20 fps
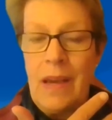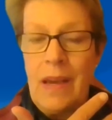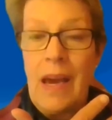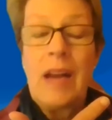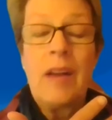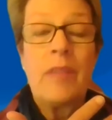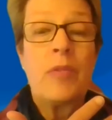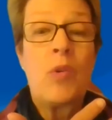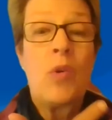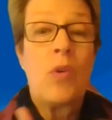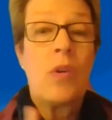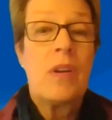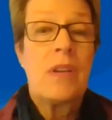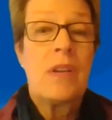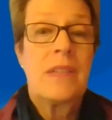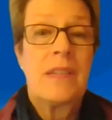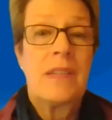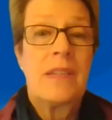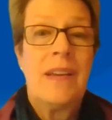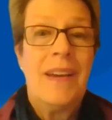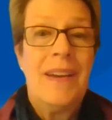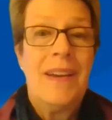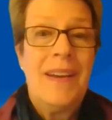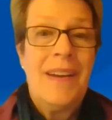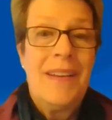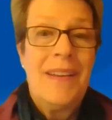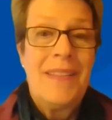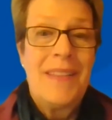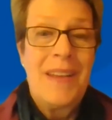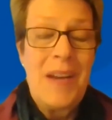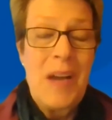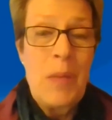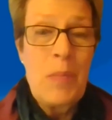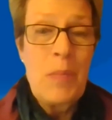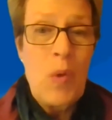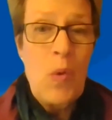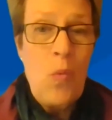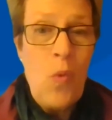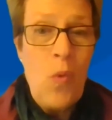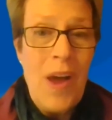And of course, the
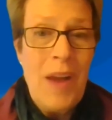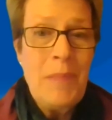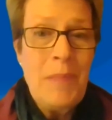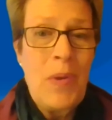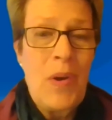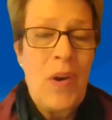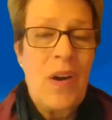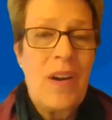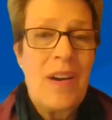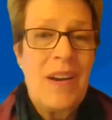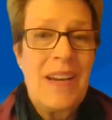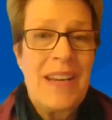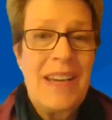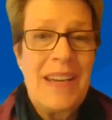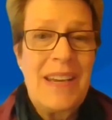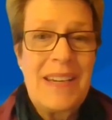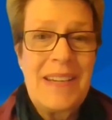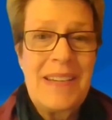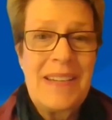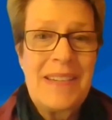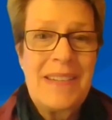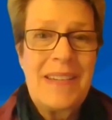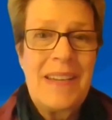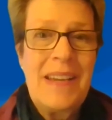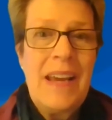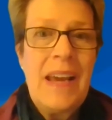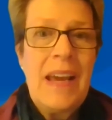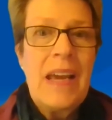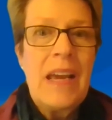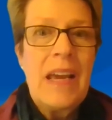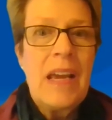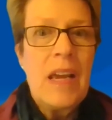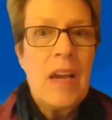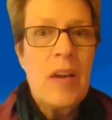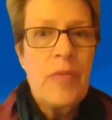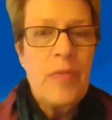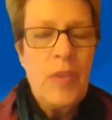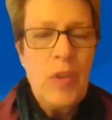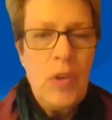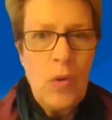number one part is
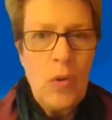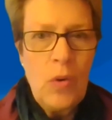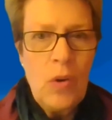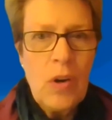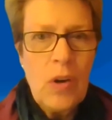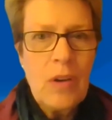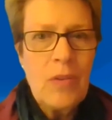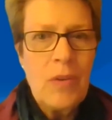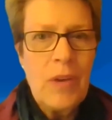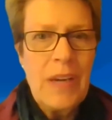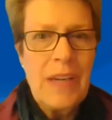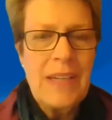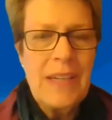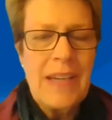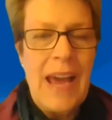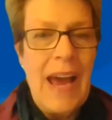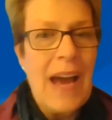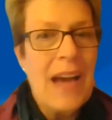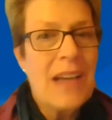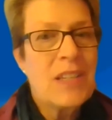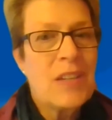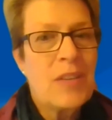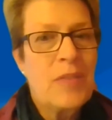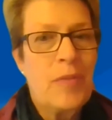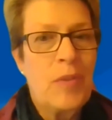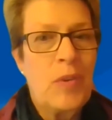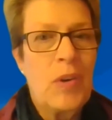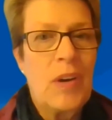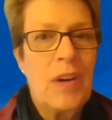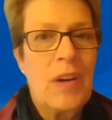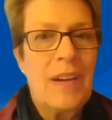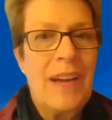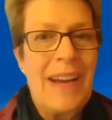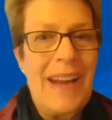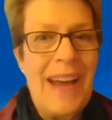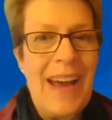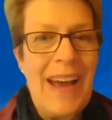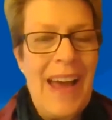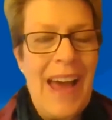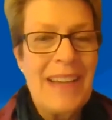if you're going to ask
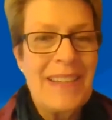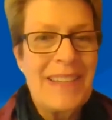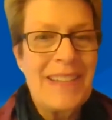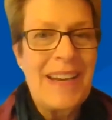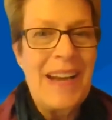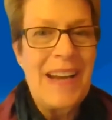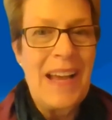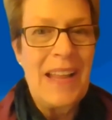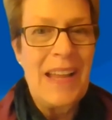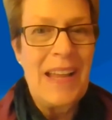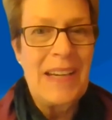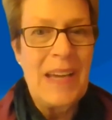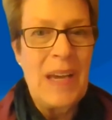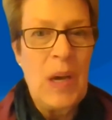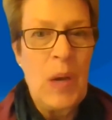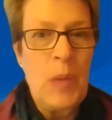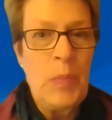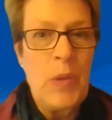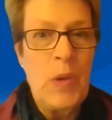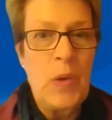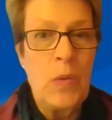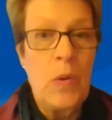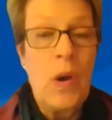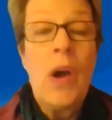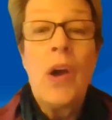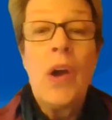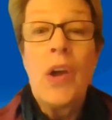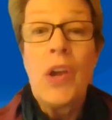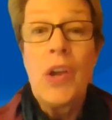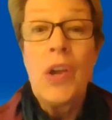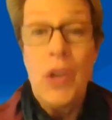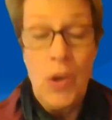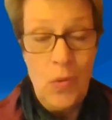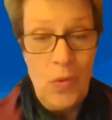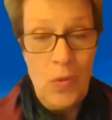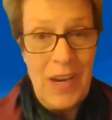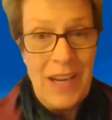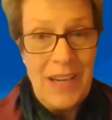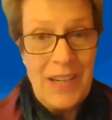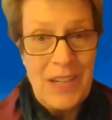an ally to help you,
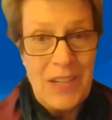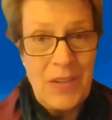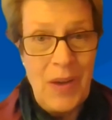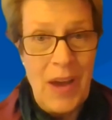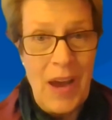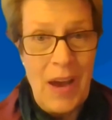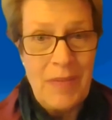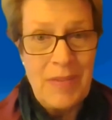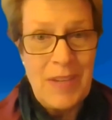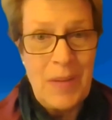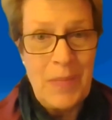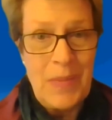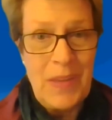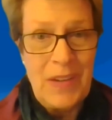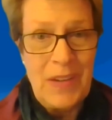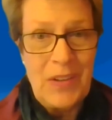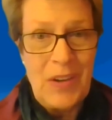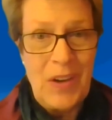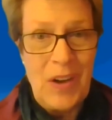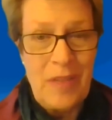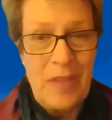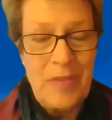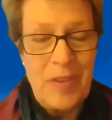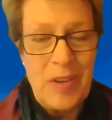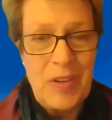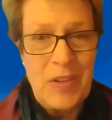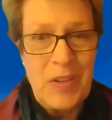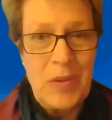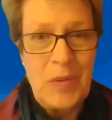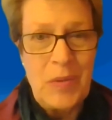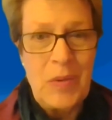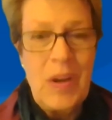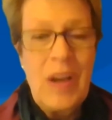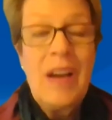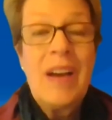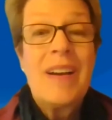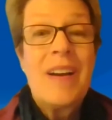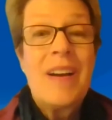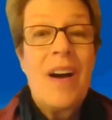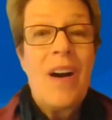you need to have something to offer too.
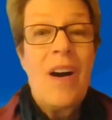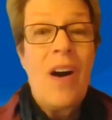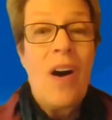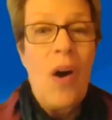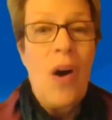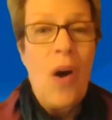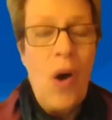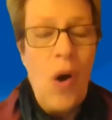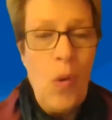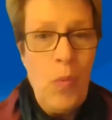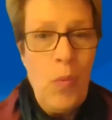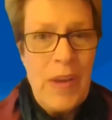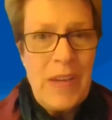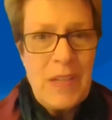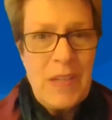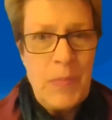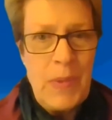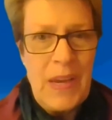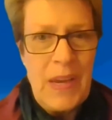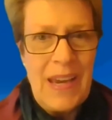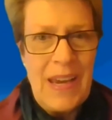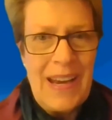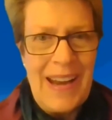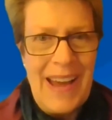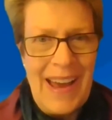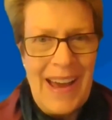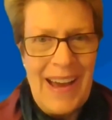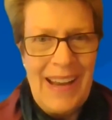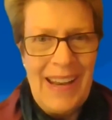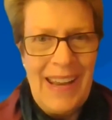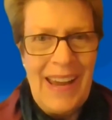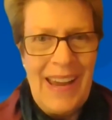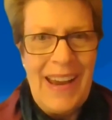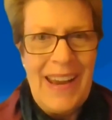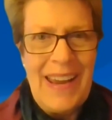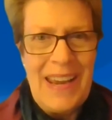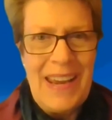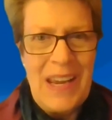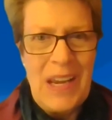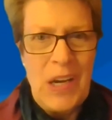Always be an
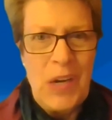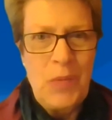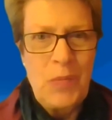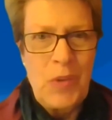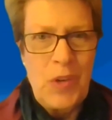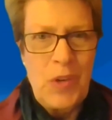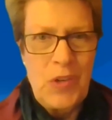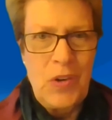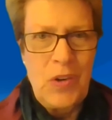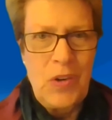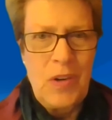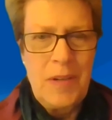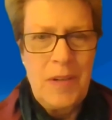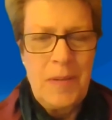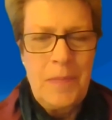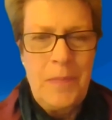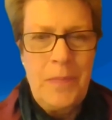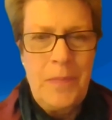ally in return.